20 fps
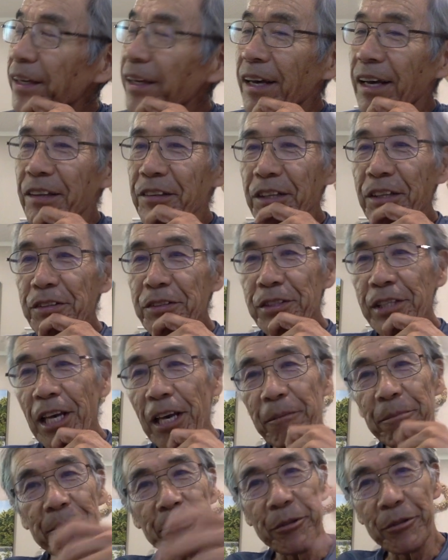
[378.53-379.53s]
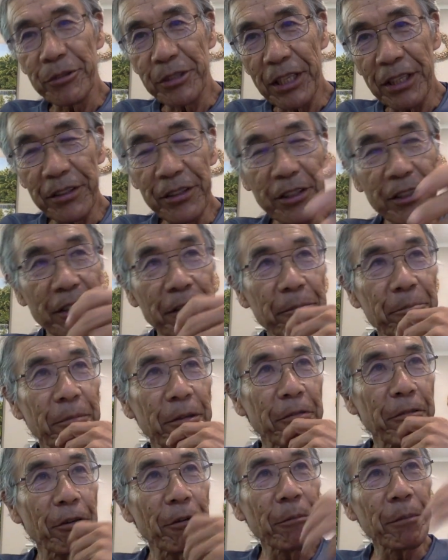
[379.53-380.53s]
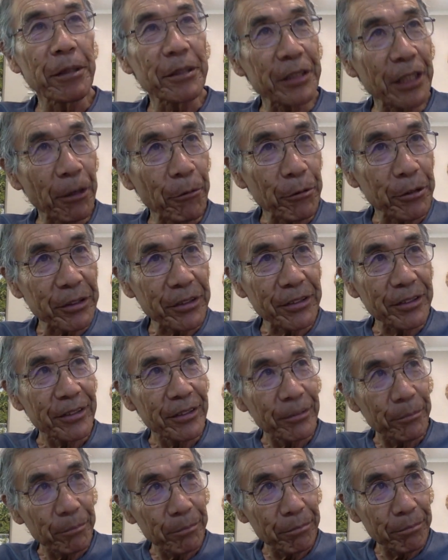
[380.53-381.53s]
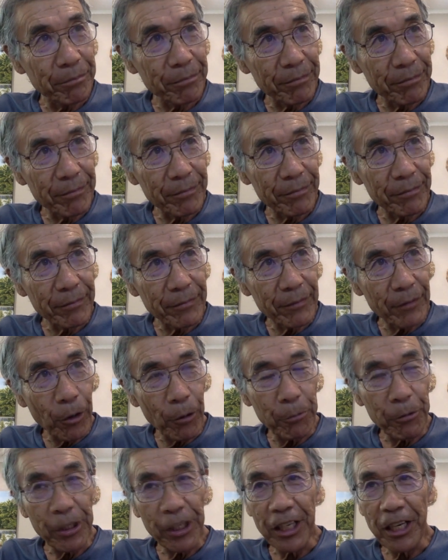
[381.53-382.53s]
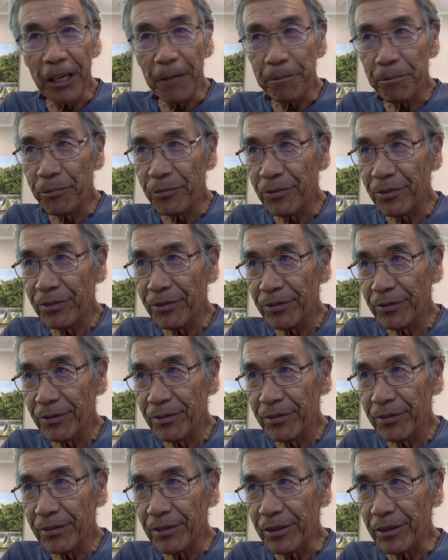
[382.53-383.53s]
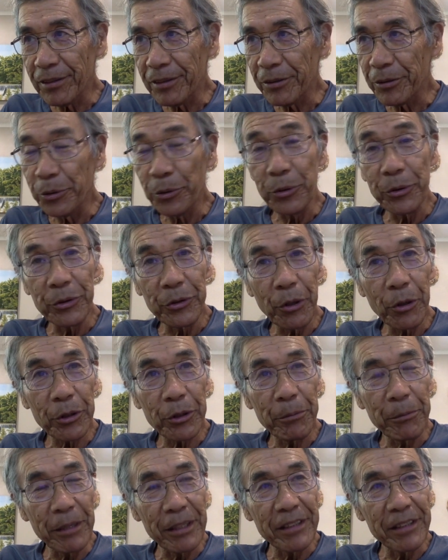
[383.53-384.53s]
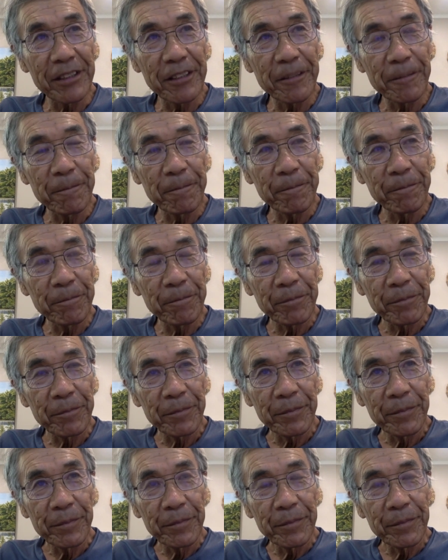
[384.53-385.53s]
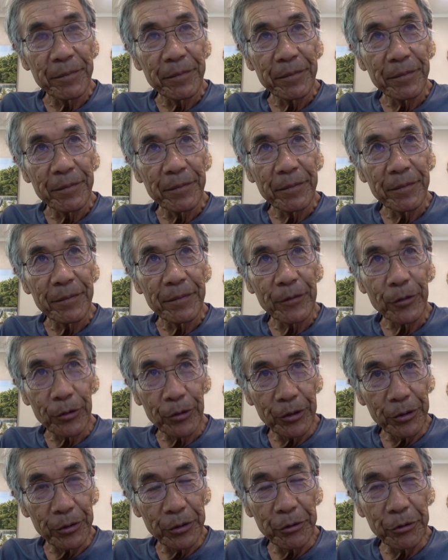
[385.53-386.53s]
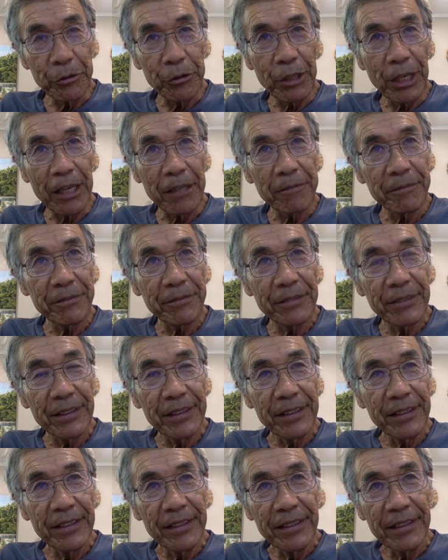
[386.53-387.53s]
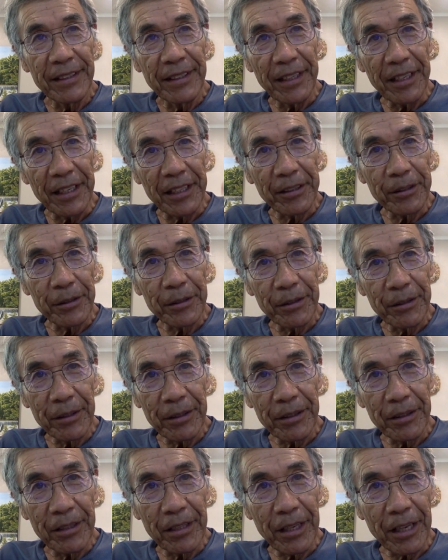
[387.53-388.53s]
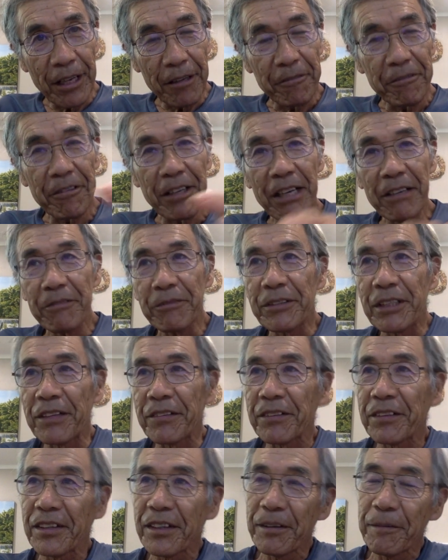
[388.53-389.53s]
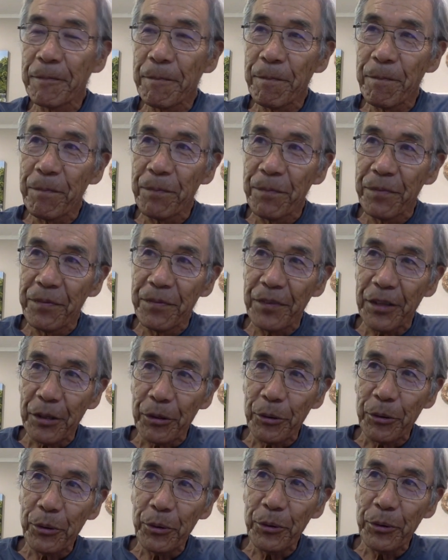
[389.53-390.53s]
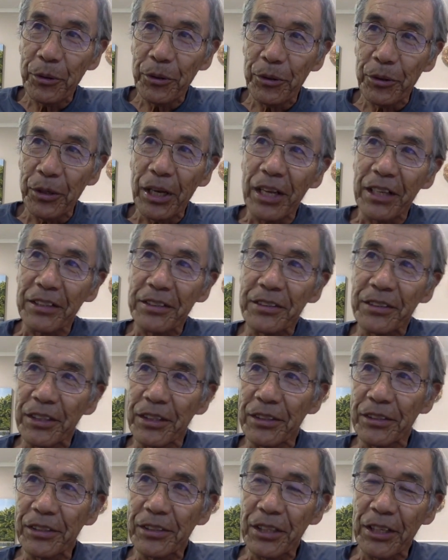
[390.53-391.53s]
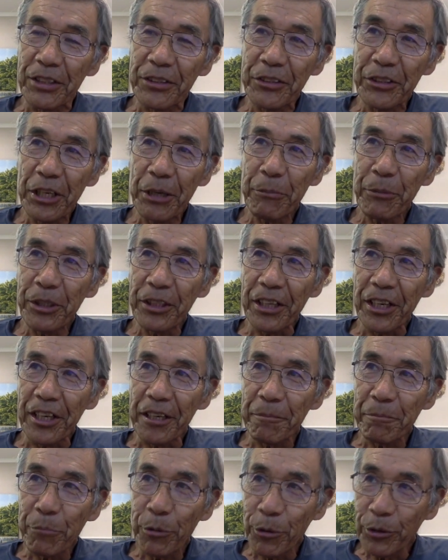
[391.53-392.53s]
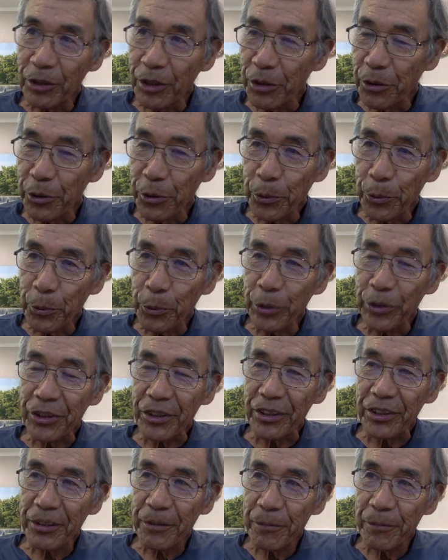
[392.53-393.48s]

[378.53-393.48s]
And this time, because I did it before, was I was opening up the Google document into Google Drive, and I found that the Google has this Gemini put a little word,